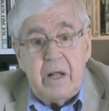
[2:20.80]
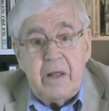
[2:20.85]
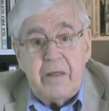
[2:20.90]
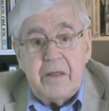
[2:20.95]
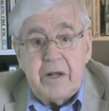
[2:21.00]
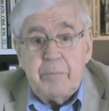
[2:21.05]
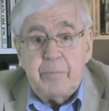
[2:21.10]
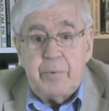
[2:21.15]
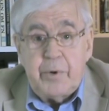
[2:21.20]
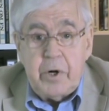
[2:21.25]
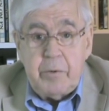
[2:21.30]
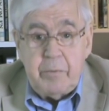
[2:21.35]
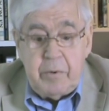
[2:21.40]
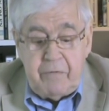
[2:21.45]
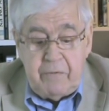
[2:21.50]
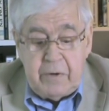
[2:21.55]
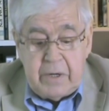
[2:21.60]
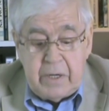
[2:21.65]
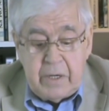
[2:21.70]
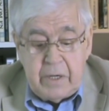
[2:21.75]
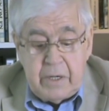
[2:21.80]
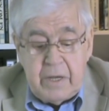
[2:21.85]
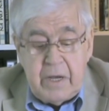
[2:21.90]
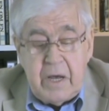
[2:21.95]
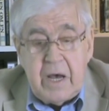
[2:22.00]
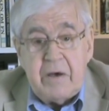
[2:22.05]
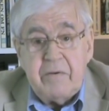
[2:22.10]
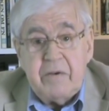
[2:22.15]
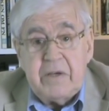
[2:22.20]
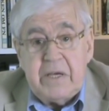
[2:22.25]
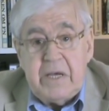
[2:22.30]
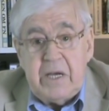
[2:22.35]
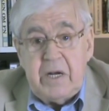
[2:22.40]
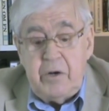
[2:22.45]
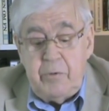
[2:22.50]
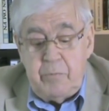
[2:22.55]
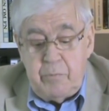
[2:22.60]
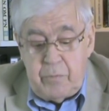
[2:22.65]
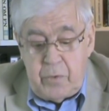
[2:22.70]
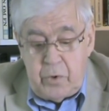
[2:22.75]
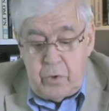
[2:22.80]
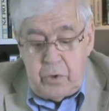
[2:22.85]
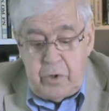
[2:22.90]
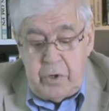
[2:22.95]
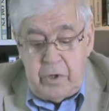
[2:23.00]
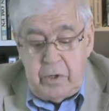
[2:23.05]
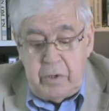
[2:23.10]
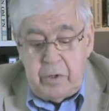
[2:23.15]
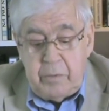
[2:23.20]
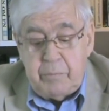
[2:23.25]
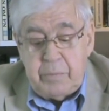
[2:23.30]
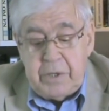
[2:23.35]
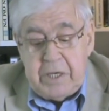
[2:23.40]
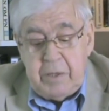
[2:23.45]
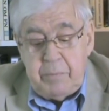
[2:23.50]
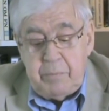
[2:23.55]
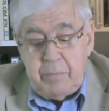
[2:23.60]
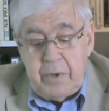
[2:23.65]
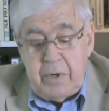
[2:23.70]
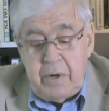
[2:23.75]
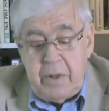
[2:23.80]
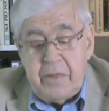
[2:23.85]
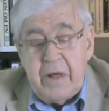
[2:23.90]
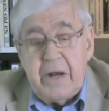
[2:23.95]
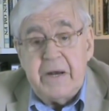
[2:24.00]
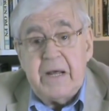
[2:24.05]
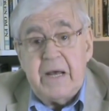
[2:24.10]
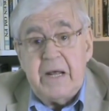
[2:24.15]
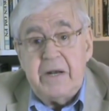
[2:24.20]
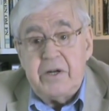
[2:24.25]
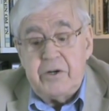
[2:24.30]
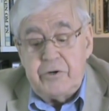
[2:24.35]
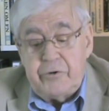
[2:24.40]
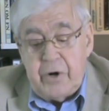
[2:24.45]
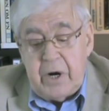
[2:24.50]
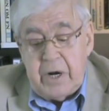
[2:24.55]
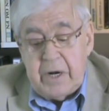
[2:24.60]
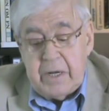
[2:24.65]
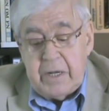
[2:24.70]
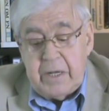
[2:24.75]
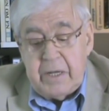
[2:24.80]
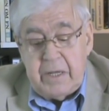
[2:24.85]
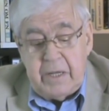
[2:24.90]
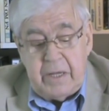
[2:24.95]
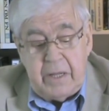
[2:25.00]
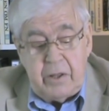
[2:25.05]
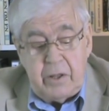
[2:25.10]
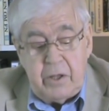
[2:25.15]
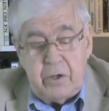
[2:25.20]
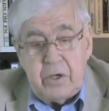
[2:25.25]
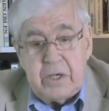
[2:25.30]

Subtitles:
that probably have killed more people than any drug in the